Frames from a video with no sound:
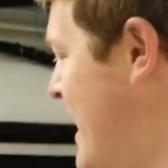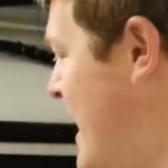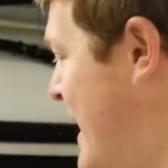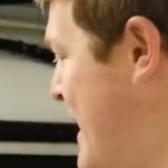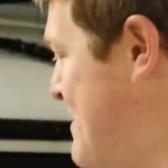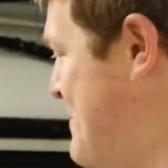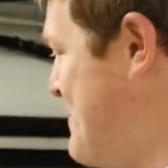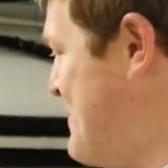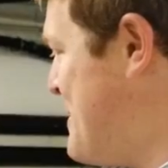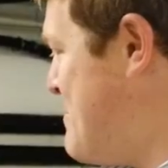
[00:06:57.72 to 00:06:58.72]

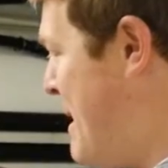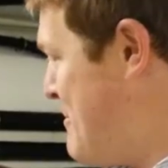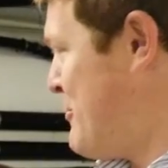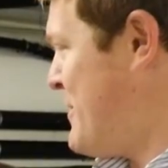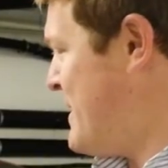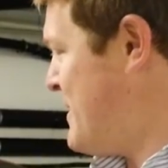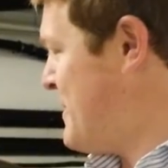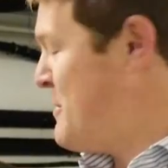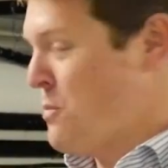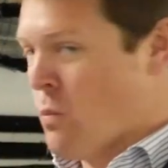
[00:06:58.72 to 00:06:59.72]
The
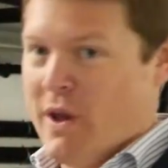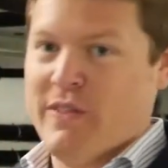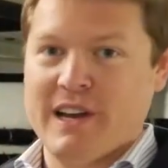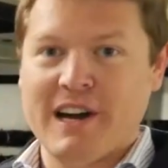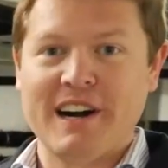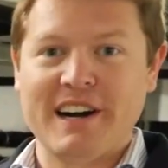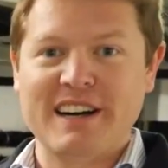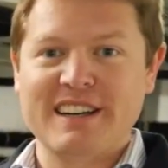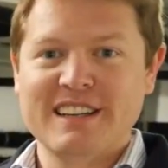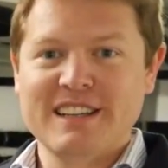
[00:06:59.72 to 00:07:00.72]
memories with a
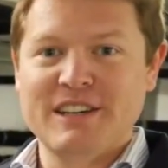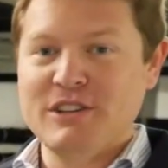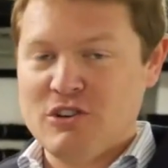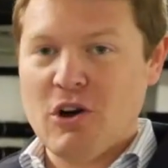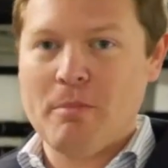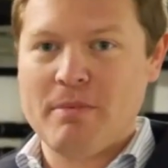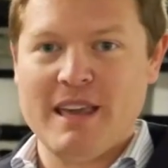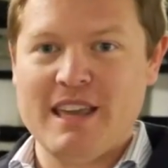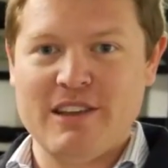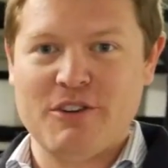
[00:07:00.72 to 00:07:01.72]
car could not
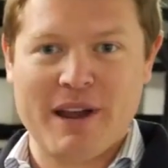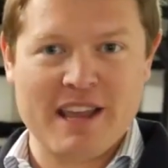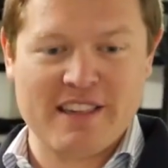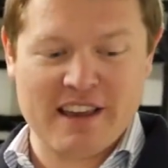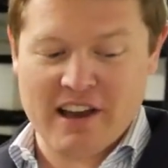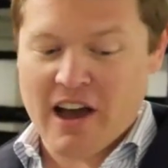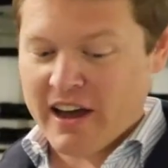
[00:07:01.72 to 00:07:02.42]
be crazier.